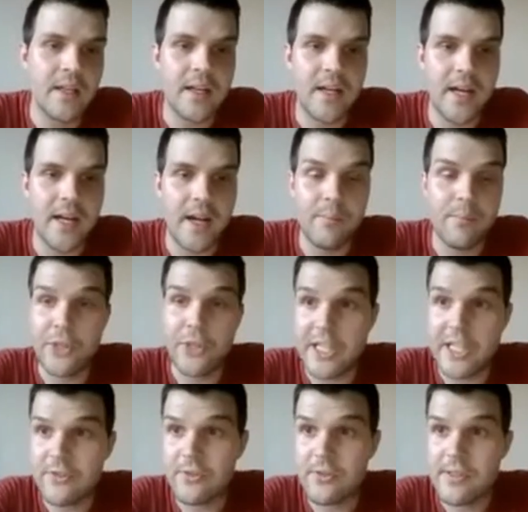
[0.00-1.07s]
Uh,
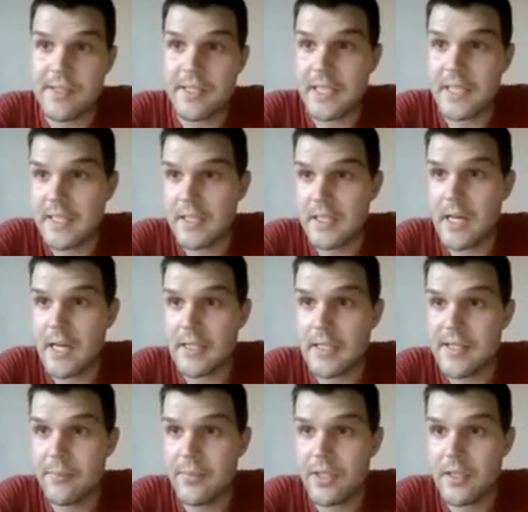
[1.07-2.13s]
preschools and
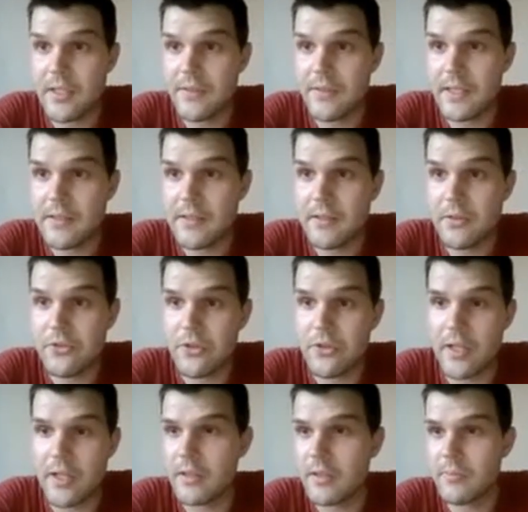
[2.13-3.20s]
kindergartens are being evicted in,
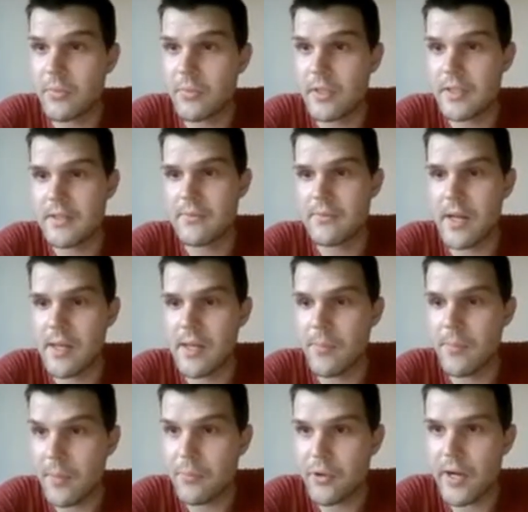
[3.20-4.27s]
in Berlin as well
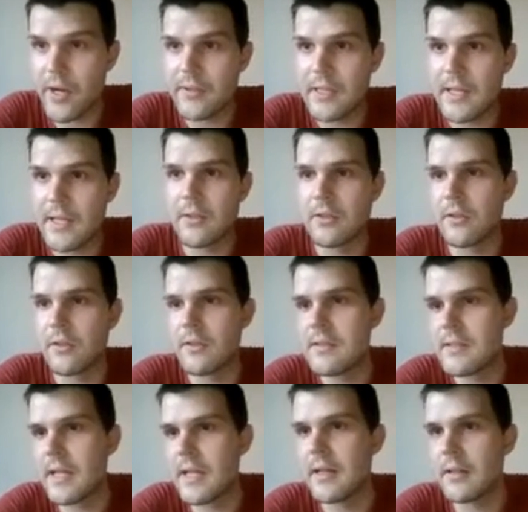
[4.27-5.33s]
by private
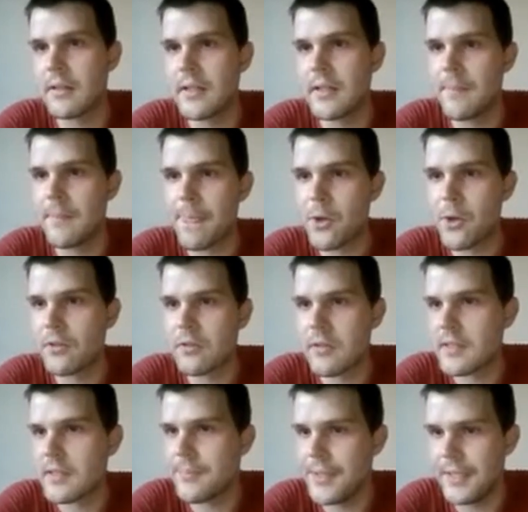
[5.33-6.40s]
landlords, their um,
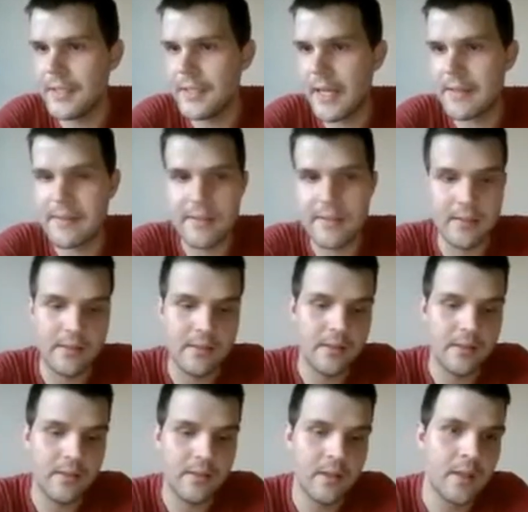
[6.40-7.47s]
contracts being cancelled.
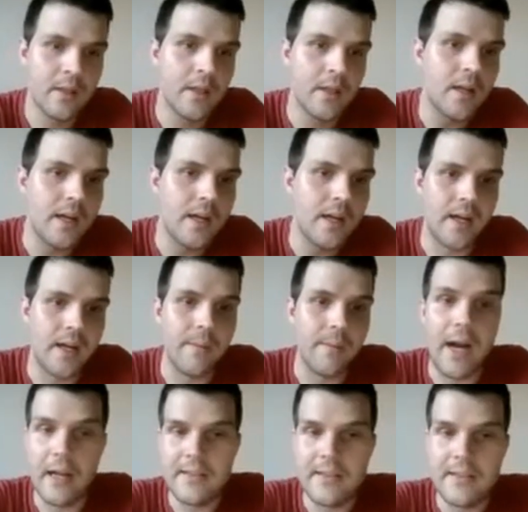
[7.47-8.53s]
Um,
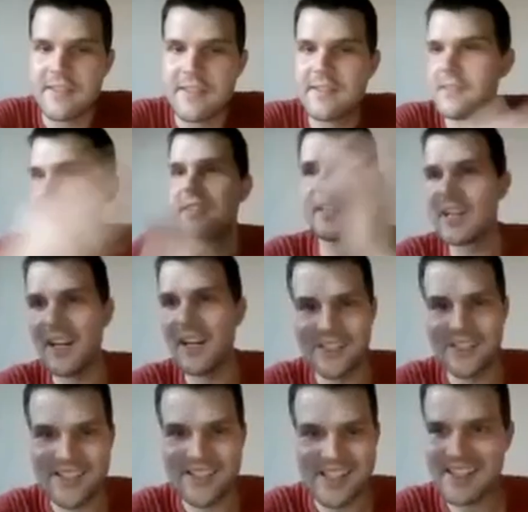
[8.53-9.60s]
artists, the culture
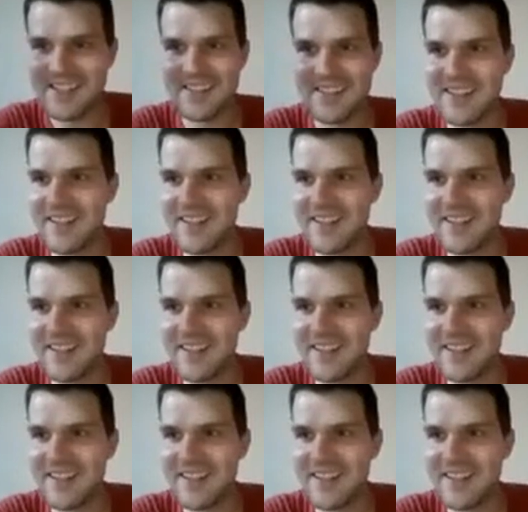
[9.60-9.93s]
scene,